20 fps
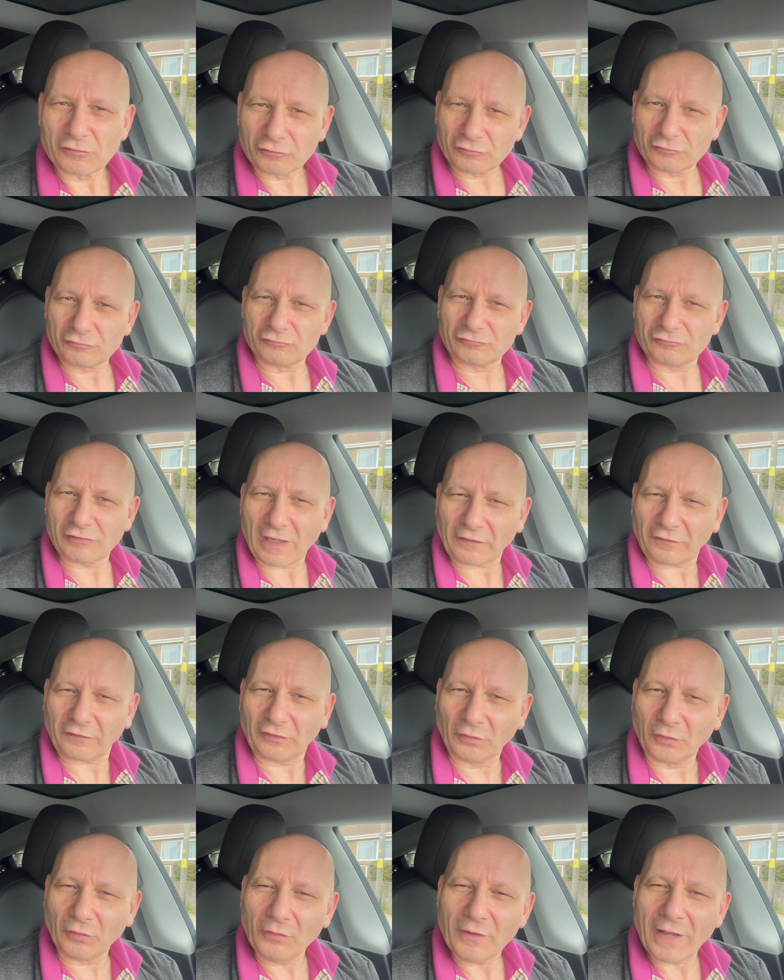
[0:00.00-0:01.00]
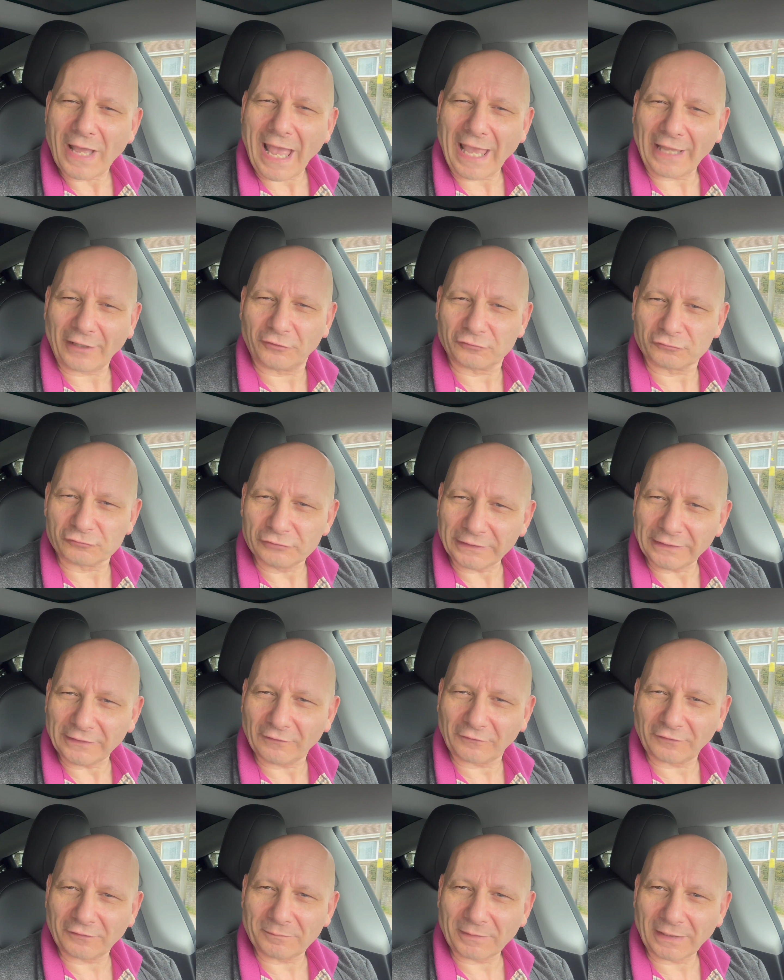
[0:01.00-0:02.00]
Russell has written
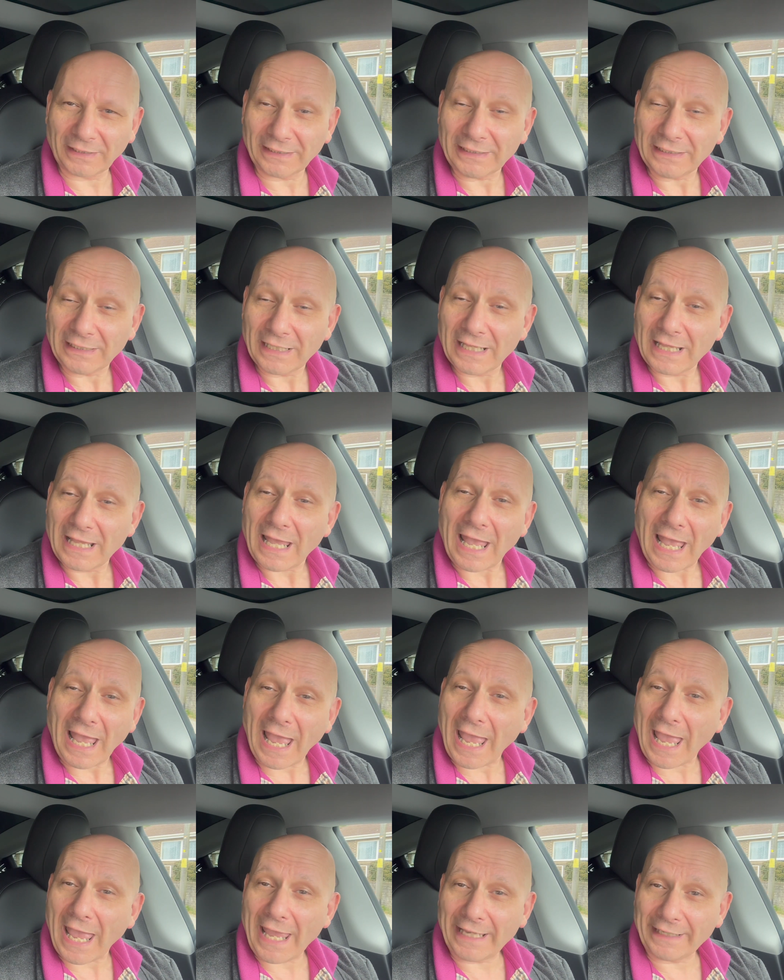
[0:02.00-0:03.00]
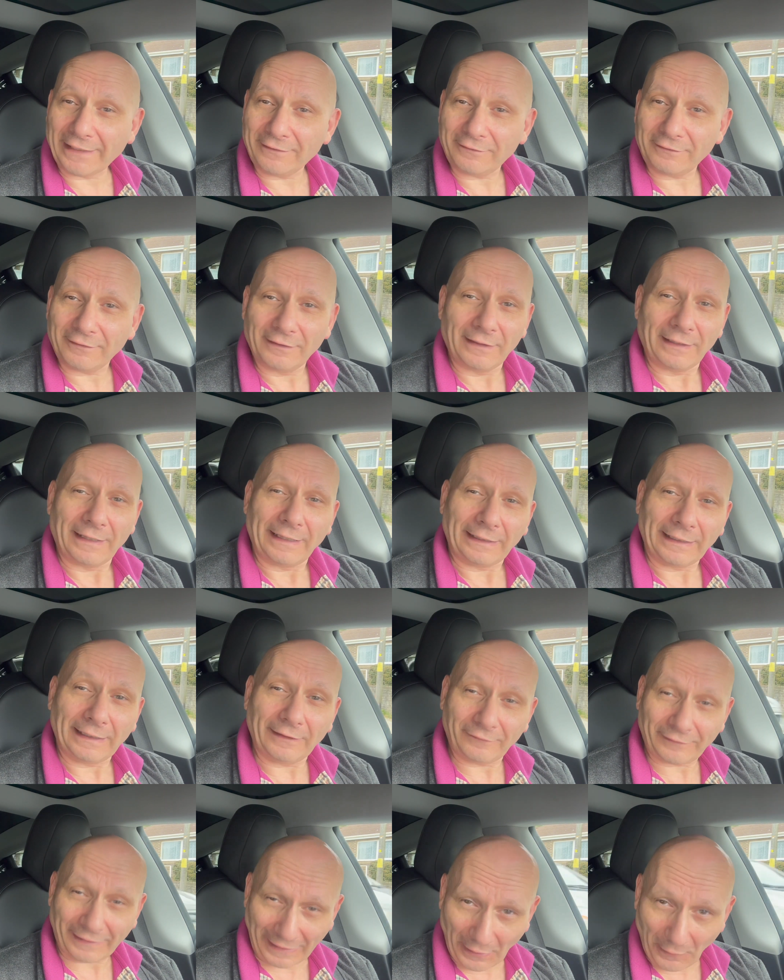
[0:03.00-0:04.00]
to me and
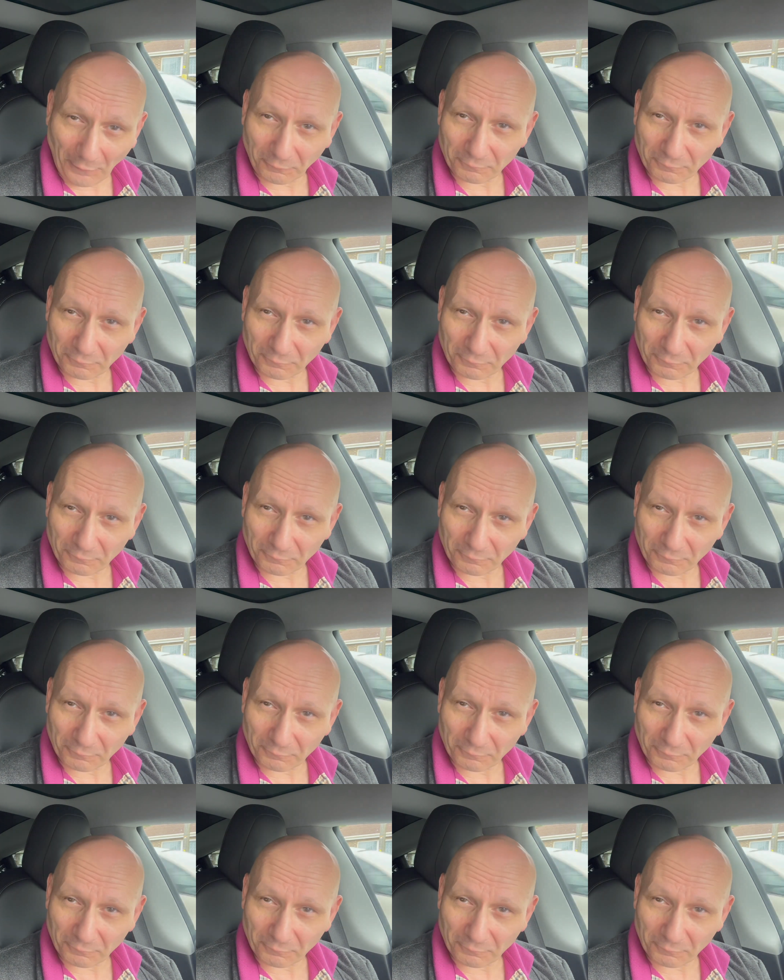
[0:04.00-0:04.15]
he's helped